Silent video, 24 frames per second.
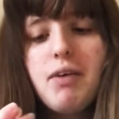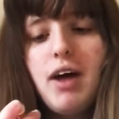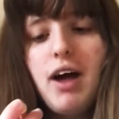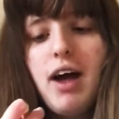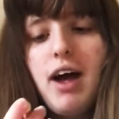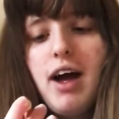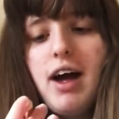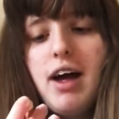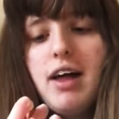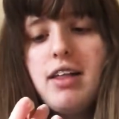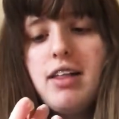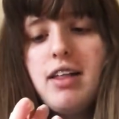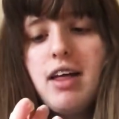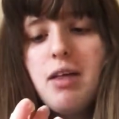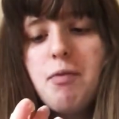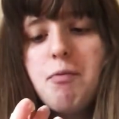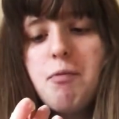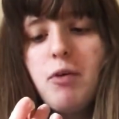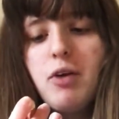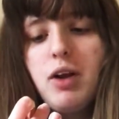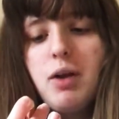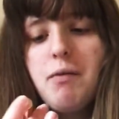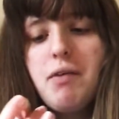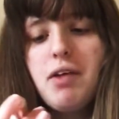and it's
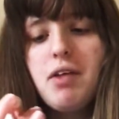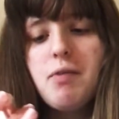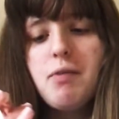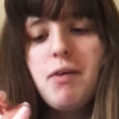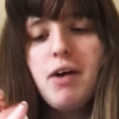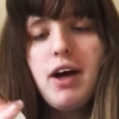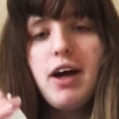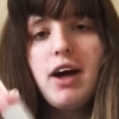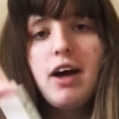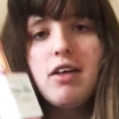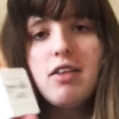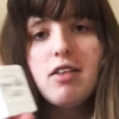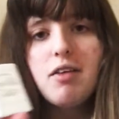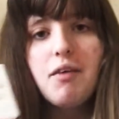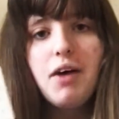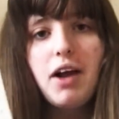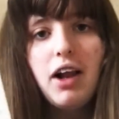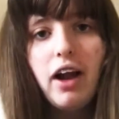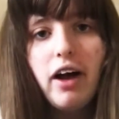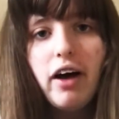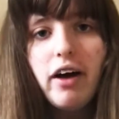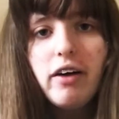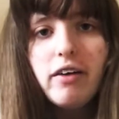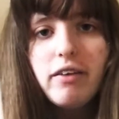Body Mist by
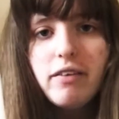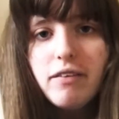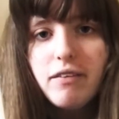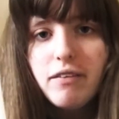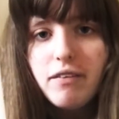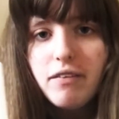Zoella.